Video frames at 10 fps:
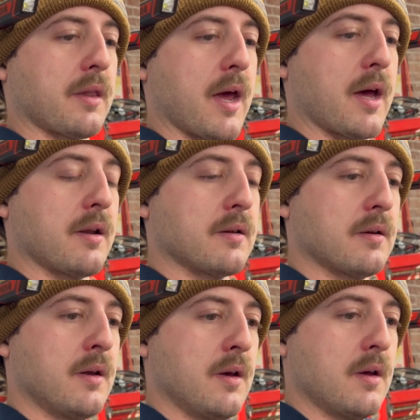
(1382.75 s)

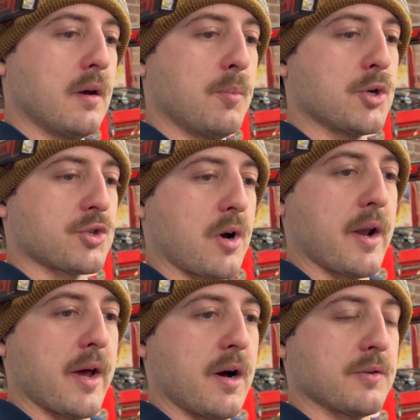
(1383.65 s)
that push
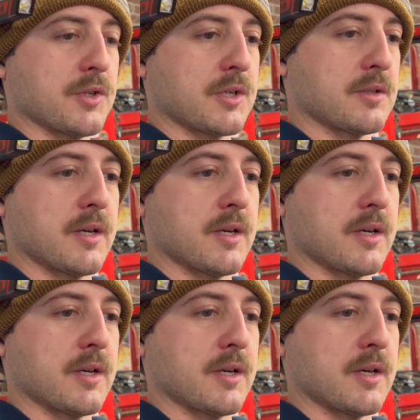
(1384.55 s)
rod out just because